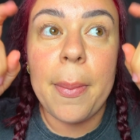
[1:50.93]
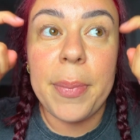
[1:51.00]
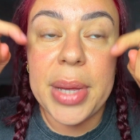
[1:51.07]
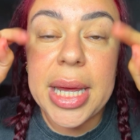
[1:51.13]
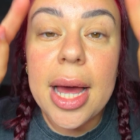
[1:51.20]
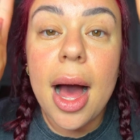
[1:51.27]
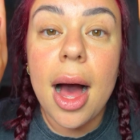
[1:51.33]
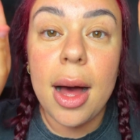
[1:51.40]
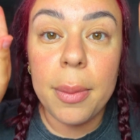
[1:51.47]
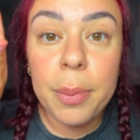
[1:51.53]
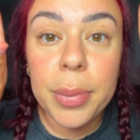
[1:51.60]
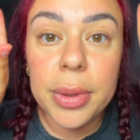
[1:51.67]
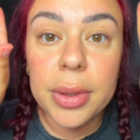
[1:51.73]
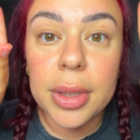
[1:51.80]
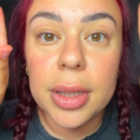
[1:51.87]
be up,
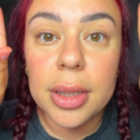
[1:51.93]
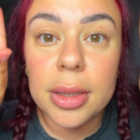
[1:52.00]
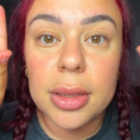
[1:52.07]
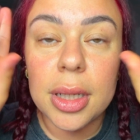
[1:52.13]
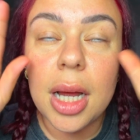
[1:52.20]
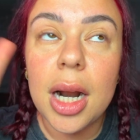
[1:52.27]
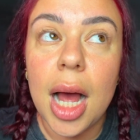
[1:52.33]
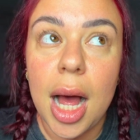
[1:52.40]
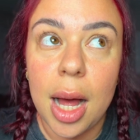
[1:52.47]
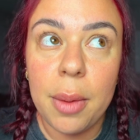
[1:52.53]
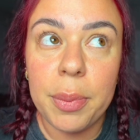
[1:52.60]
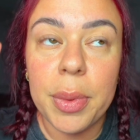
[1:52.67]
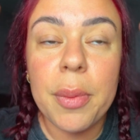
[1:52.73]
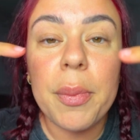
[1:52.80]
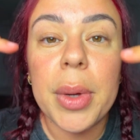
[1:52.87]
not
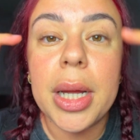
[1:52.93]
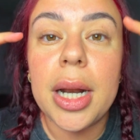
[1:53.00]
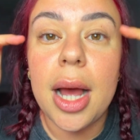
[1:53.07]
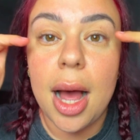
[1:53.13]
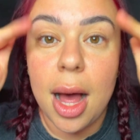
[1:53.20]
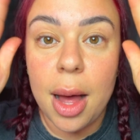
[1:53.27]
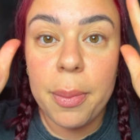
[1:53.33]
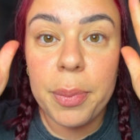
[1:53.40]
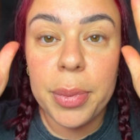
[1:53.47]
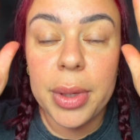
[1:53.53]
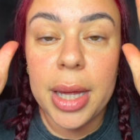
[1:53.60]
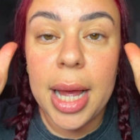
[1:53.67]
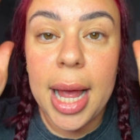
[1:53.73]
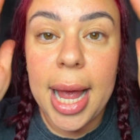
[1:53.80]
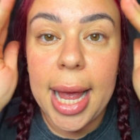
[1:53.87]
up, but up,
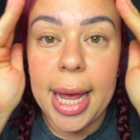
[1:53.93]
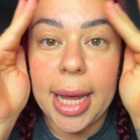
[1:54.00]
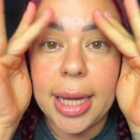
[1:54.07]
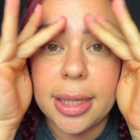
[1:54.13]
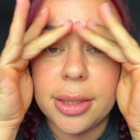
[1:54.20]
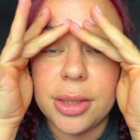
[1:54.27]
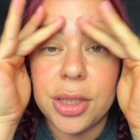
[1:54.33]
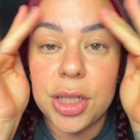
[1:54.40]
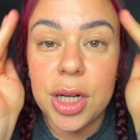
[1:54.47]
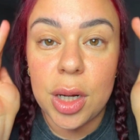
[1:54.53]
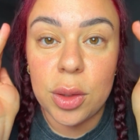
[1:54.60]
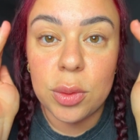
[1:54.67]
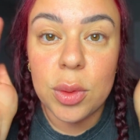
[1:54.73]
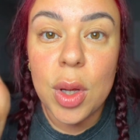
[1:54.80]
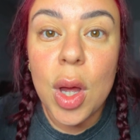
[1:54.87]
and you
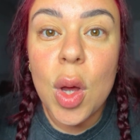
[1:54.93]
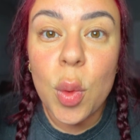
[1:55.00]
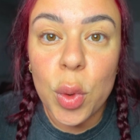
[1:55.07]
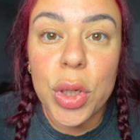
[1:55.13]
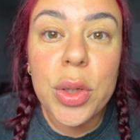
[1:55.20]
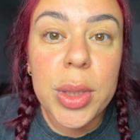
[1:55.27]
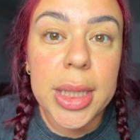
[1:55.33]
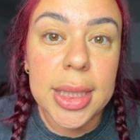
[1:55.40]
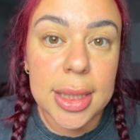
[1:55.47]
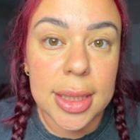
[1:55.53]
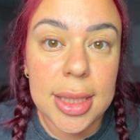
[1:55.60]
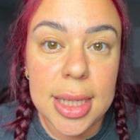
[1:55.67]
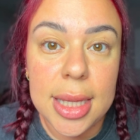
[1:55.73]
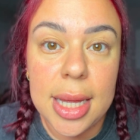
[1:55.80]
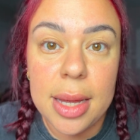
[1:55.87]
know, where you can
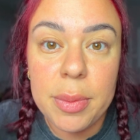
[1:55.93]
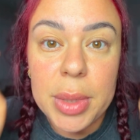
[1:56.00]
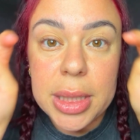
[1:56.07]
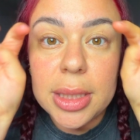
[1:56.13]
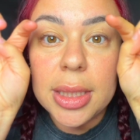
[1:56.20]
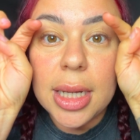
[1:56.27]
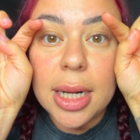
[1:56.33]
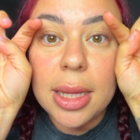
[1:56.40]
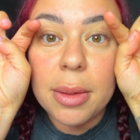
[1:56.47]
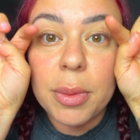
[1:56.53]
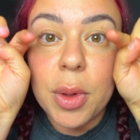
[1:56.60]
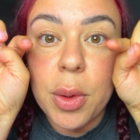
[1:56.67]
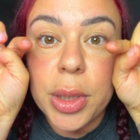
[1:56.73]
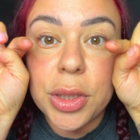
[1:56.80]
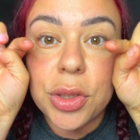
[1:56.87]
see them instead of them
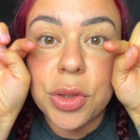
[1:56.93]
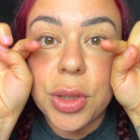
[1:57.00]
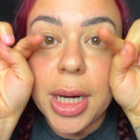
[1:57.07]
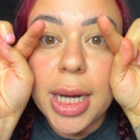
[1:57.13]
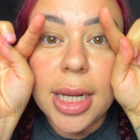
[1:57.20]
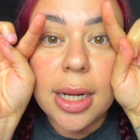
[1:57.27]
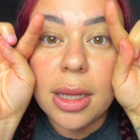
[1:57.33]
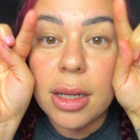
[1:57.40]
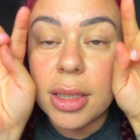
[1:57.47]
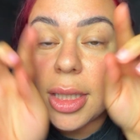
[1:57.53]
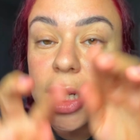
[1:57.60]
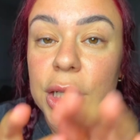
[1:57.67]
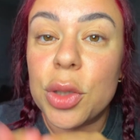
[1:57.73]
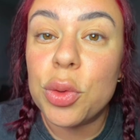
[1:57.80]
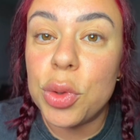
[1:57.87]
going straight and it looks
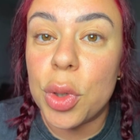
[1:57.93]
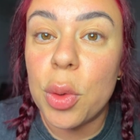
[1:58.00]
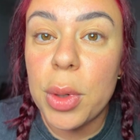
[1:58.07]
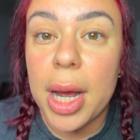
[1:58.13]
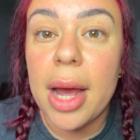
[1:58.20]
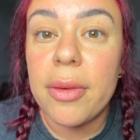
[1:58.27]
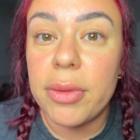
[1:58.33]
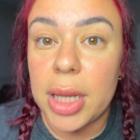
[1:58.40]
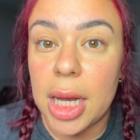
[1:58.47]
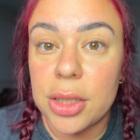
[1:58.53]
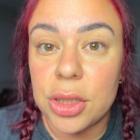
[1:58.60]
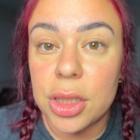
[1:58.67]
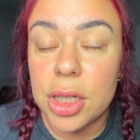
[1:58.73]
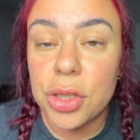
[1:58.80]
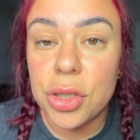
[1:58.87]
like you don't have lash
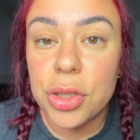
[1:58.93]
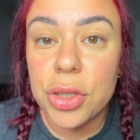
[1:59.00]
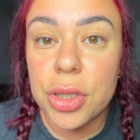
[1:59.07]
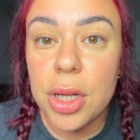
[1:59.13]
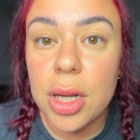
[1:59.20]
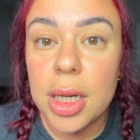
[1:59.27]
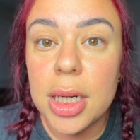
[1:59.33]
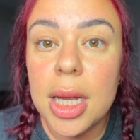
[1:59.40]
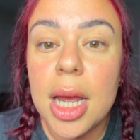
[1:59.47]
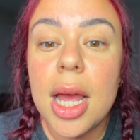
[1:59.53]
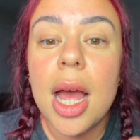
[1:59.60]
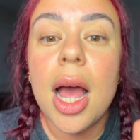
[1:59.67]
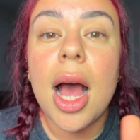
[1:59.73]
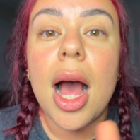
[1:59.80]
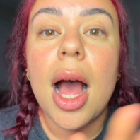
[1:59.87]
clusters on.
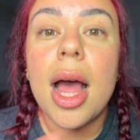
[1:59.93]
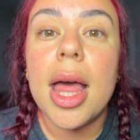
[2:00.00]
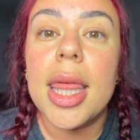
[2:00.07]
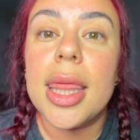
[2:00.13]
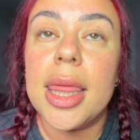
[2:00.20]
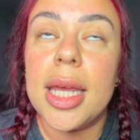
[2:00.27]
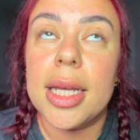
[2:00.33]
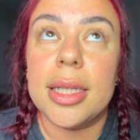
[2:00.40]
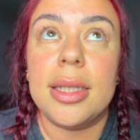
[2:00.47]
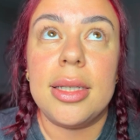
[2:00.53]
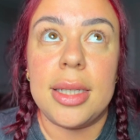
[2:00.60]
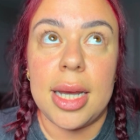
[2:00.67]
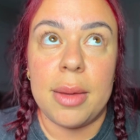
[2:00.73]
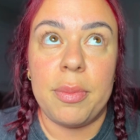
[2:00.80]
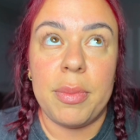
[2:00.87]
This
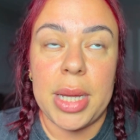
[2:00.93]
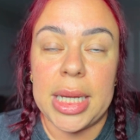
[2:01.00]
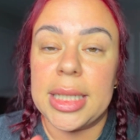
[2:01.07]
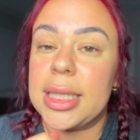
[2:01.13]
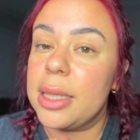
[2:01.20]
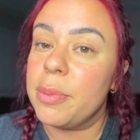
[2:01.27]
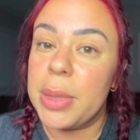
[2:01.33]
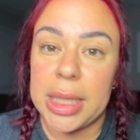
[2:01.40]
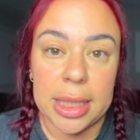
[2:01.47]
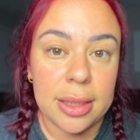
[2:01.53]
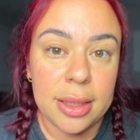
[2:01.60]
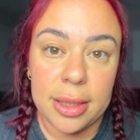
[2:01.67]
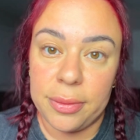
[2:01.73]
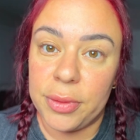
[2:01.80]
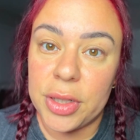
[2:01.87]
step makes the
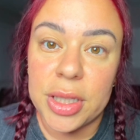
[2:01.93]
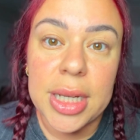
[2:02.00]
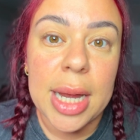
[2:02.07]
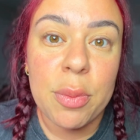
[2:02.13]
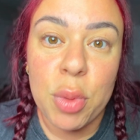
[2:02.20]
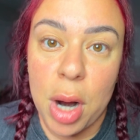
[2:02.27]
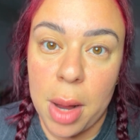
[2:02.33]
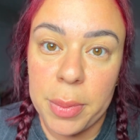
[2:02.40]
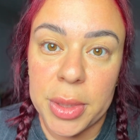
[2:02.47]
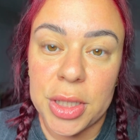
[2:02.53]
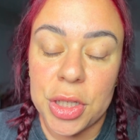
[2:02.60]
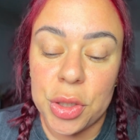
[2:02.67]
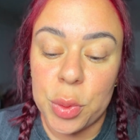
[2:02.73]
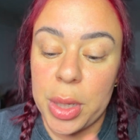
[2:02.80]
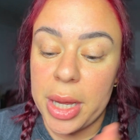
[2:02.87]
biggest difference, I promise you.